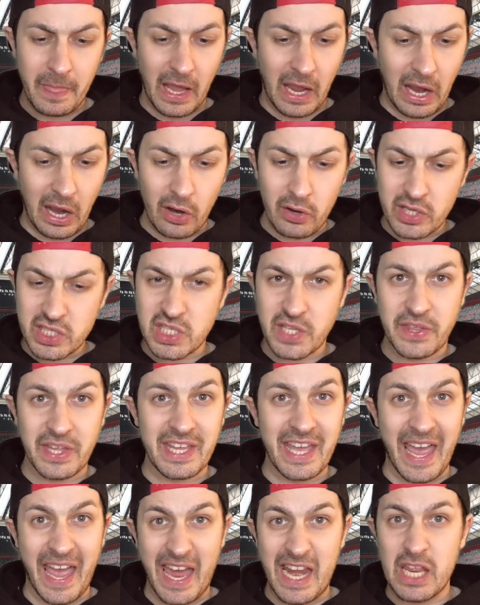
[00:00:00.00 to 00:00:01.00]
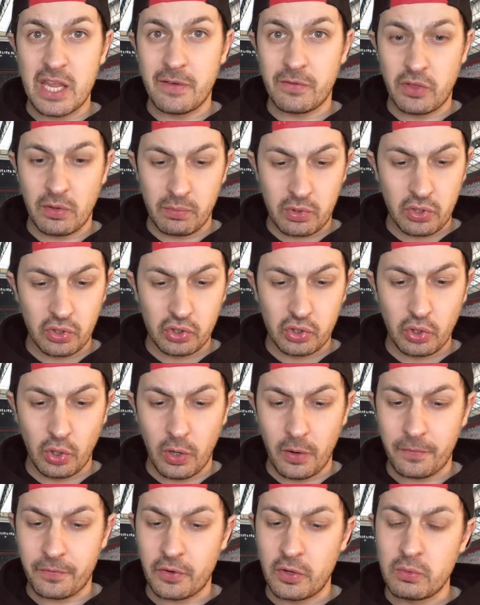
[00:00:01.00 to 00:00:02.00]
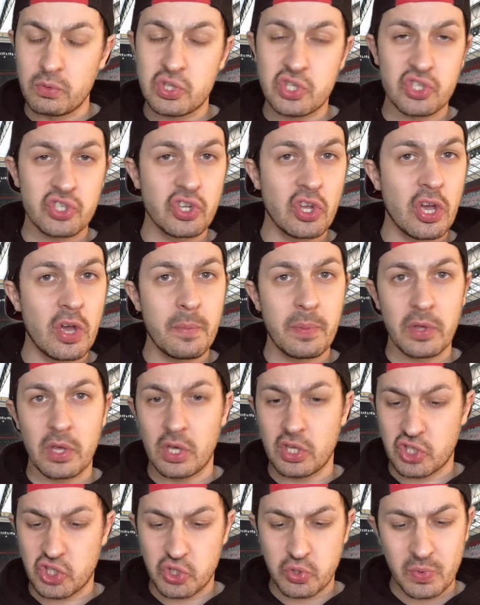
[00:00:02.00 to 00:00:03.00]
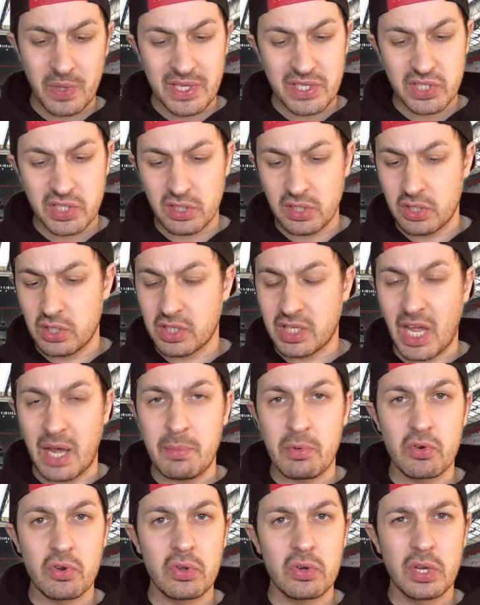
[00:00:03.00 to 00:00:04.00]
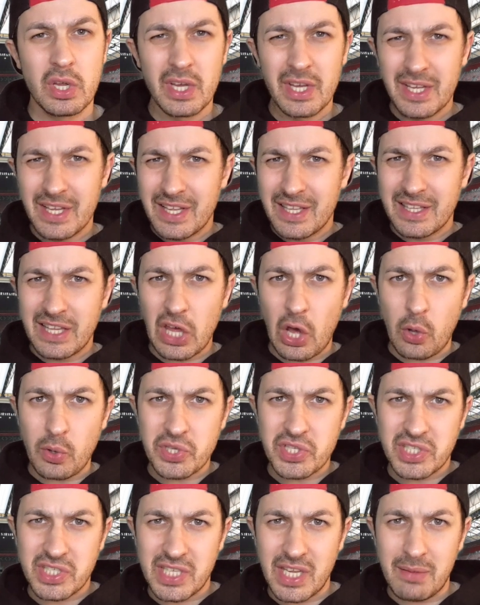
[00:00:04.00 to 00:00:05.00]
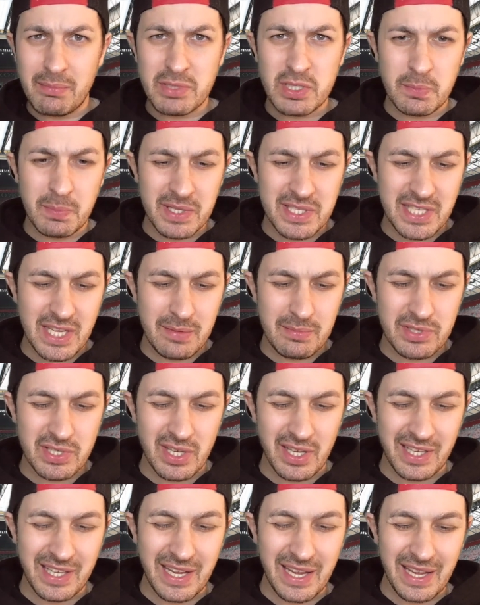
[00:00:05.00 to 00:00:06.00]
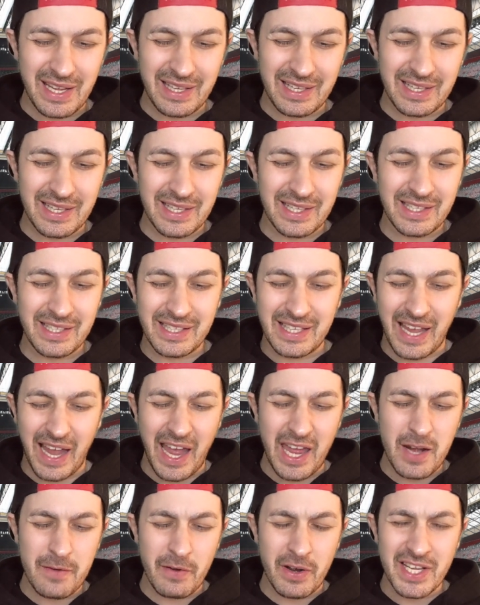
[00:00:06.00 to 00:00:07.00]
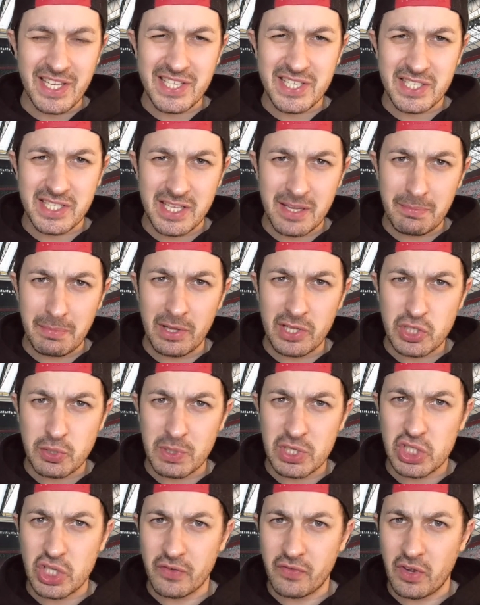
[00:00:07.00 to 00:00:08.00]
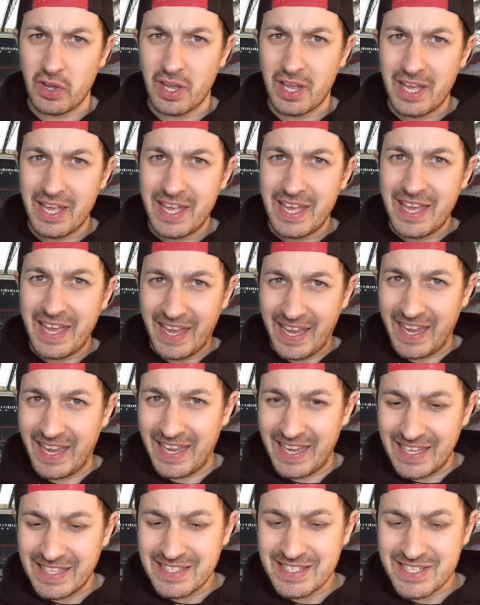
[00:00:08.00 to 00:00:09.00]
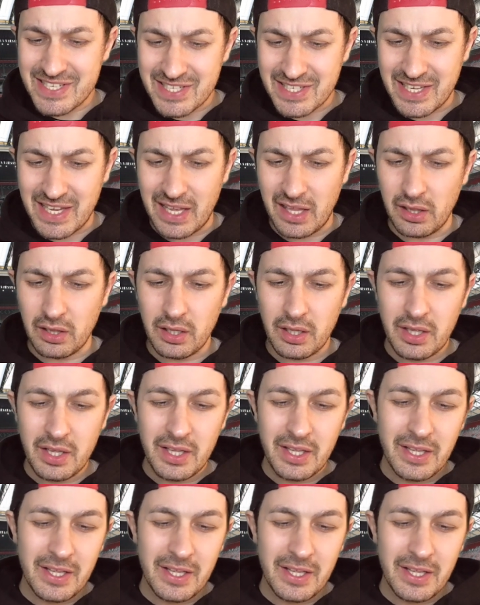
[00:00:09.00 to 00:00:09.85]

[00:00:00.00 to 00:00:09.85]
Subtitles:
I honestly think any of them could go through. Serbia, Switzerland, Cameroon, they all seem to be teams that are kind of very similar to each other in skill.